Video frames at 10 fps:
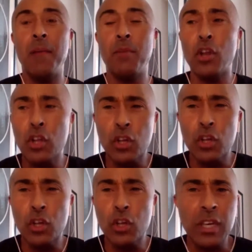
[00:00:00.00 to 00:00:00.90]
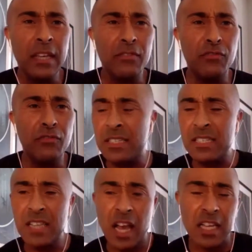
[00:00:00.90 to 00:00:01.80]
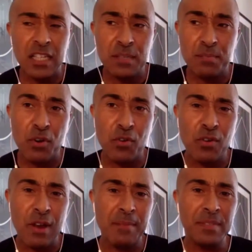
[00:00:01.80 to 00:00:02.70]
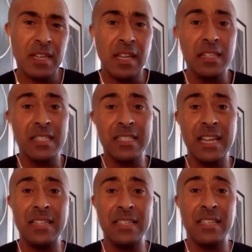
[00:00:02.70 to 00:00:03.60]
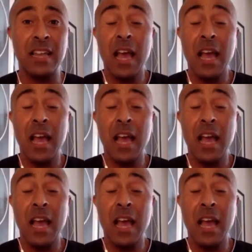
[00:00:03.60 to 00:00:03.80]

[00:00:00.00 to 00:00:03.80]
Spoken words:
looking really into science programs and understanding